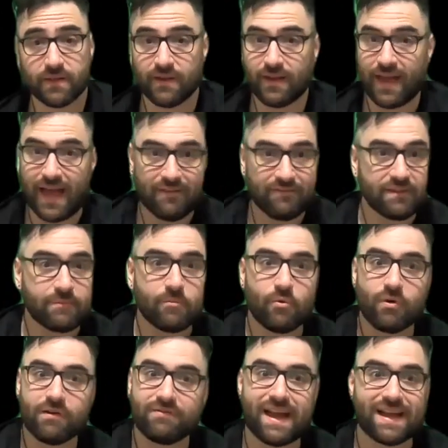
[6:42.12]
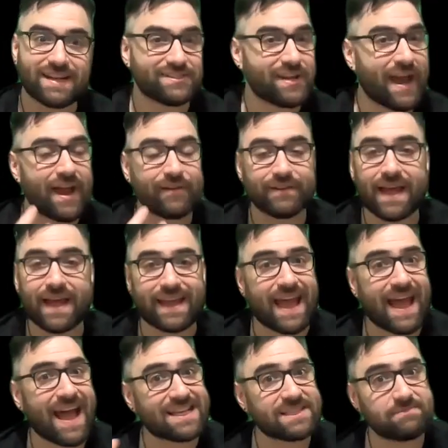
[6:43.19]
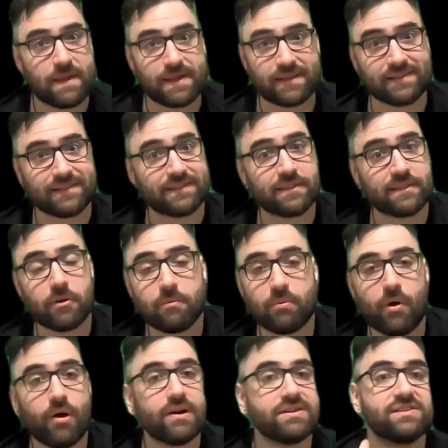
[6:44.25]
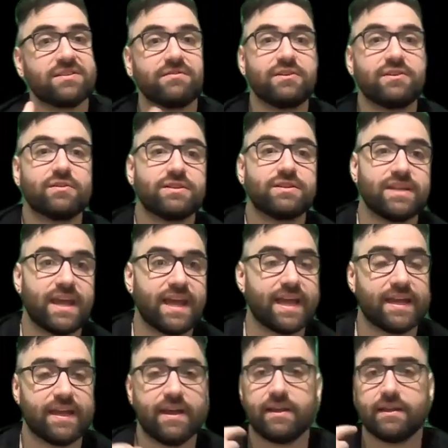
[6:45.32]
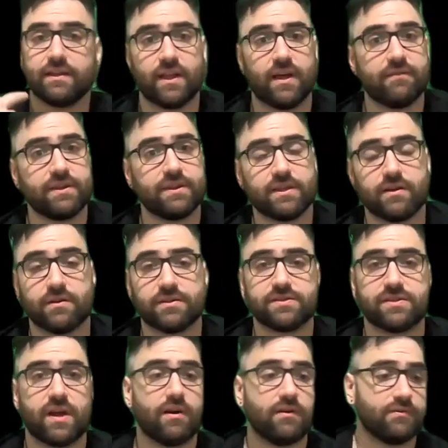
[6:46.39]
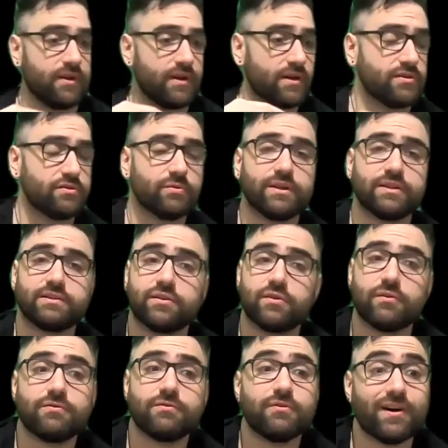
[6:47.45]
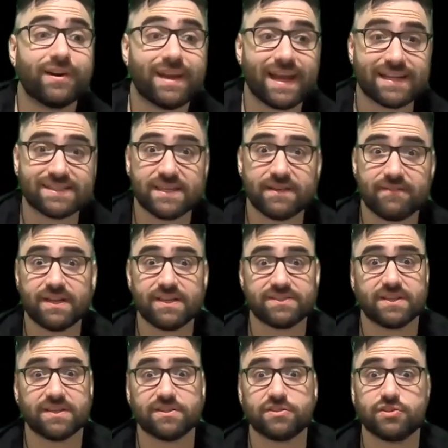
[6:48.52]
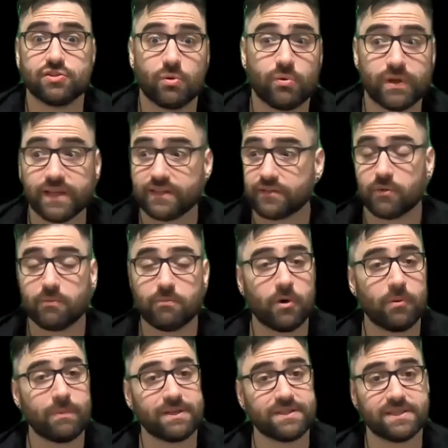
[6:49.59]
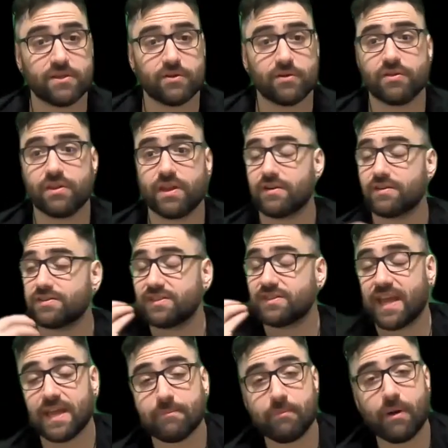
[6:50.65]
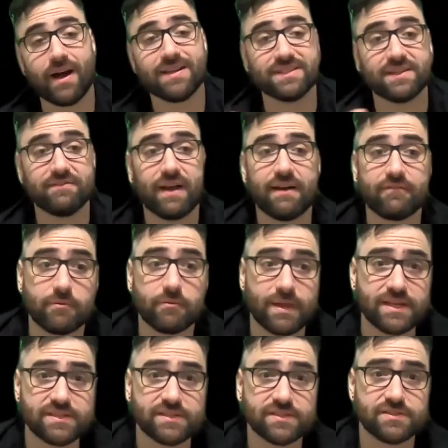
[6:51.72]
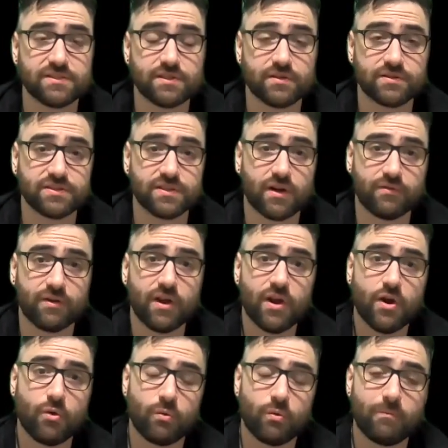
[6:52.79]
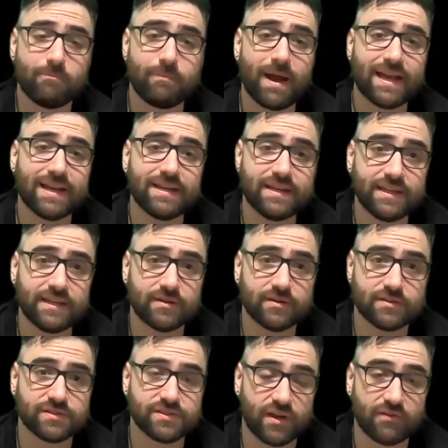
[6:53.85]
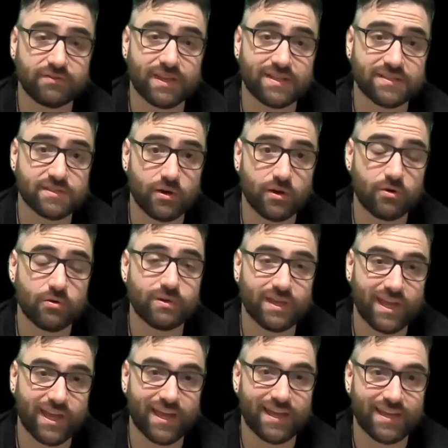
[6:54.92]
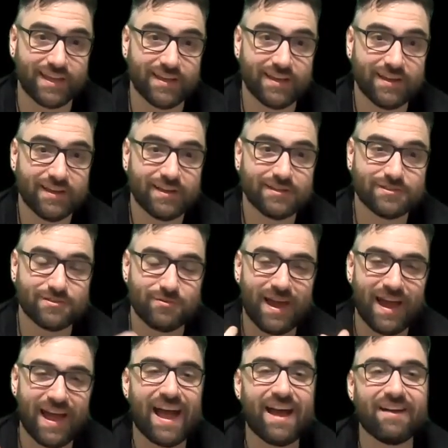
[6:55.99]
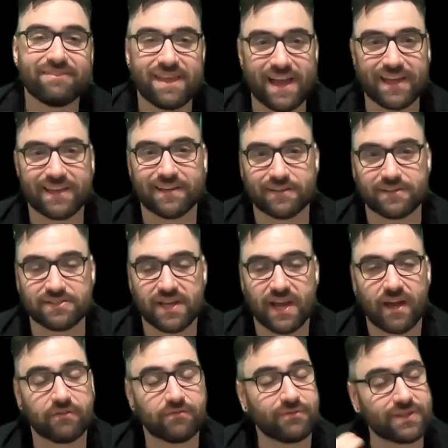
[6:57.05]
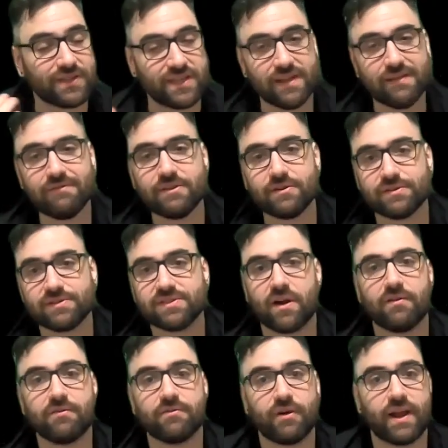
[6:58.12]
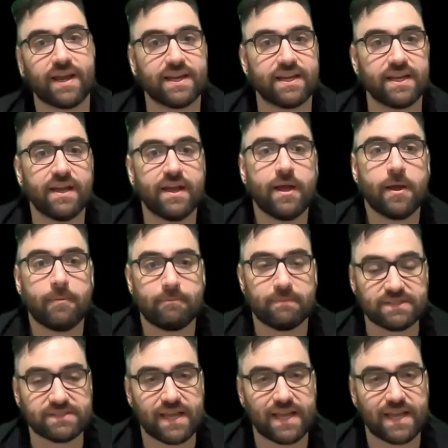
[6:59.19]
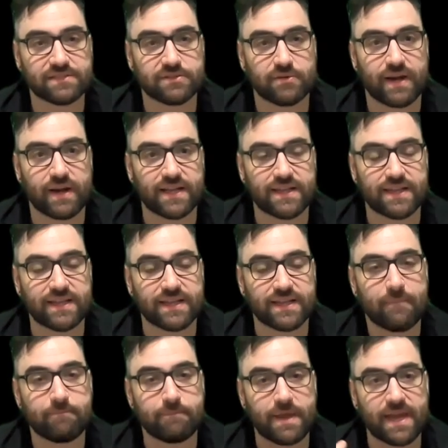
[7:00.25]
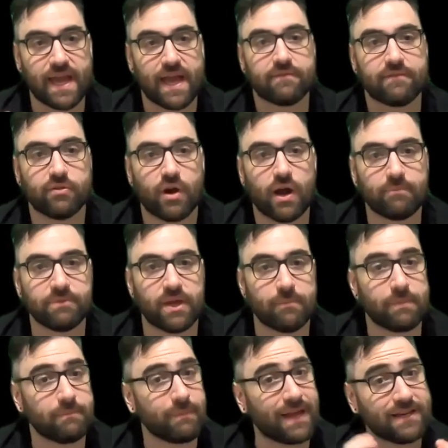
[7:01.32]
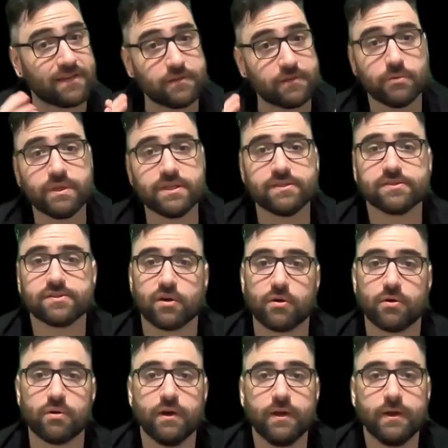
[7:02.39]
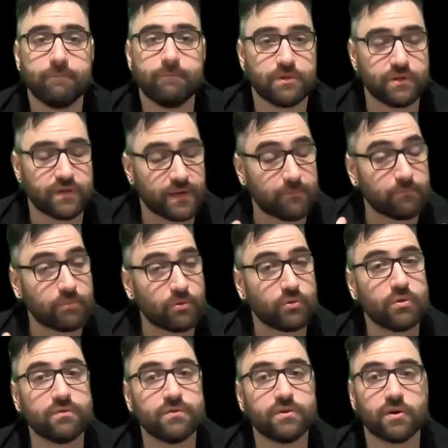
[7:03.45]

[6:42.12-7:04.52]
having more of that childlike aspect in little parts of your day, loving yourself, doing little fun activities and enjoying little moments here or there, saying positive affirmations to yourself, reminding yourself that it's okay to have that inner child, forgive yourself for any mistakes or anything that may have cropped up. And by doing so, you can improve your